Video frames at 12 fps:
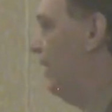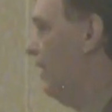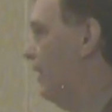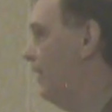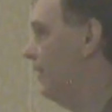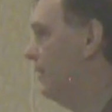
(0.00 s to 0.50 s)

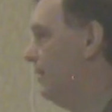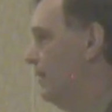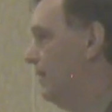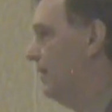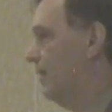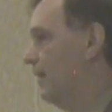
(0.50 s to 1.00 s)
And
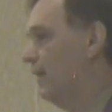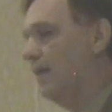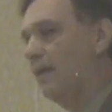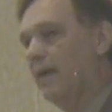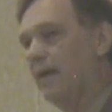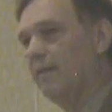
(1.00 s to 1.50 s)

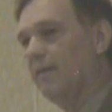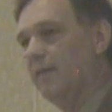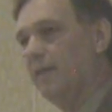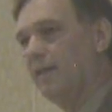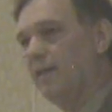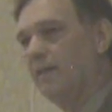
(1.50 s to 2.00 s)
I
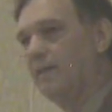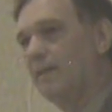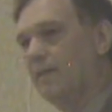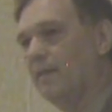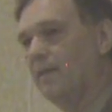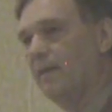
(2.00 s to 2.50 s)
think
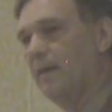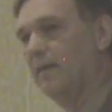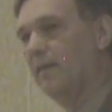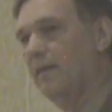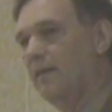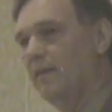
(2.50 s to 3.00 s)

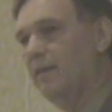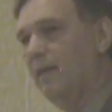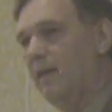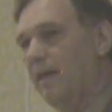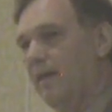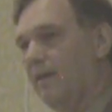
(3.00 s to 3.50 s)
at the end of the
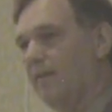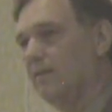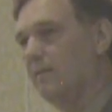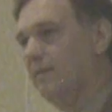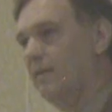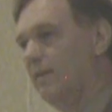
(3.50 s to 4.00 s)

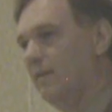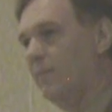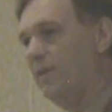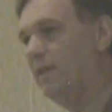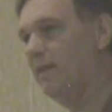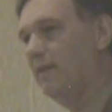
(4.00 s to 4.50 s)
day,
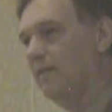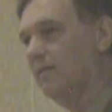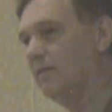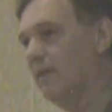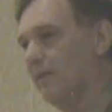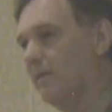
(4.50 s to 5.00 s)

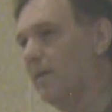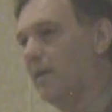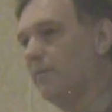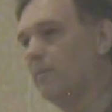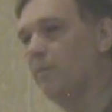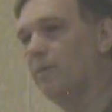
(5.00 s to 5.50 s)
DEP is going to
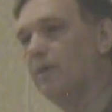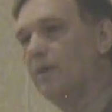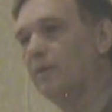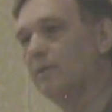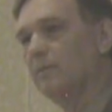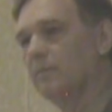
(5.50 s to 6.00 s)
write a
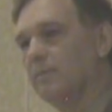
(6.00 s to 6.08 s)
report